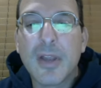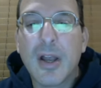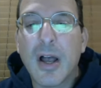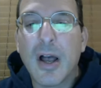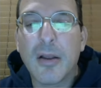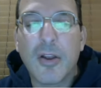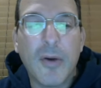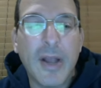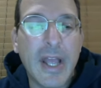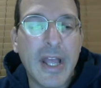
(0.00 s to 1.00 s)
Uh, go
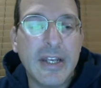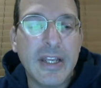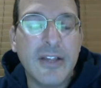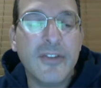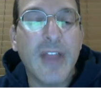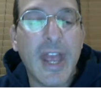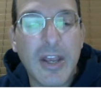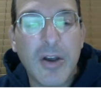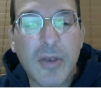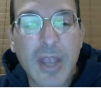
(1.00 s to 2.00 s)
ahead is
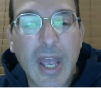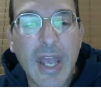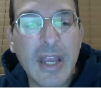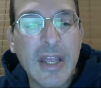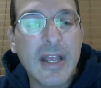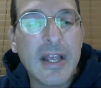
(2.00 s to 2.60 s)
A OK